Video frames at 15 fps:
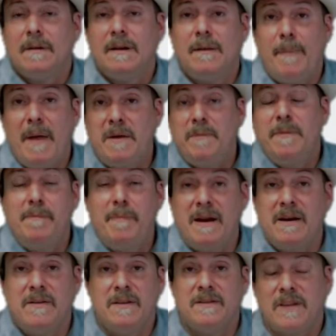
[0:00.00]
It better be
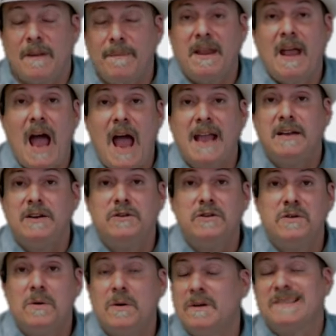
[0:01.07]
better than something I can
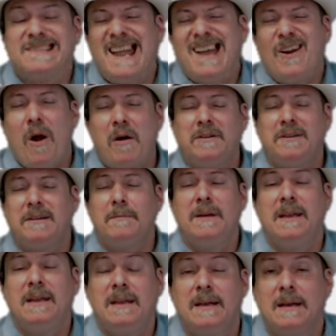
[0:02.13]
do, or it's not art to
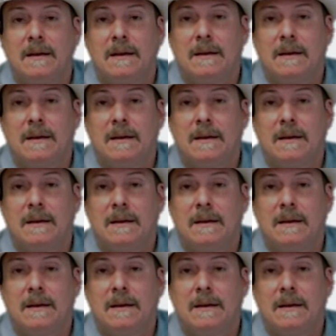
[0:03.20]
me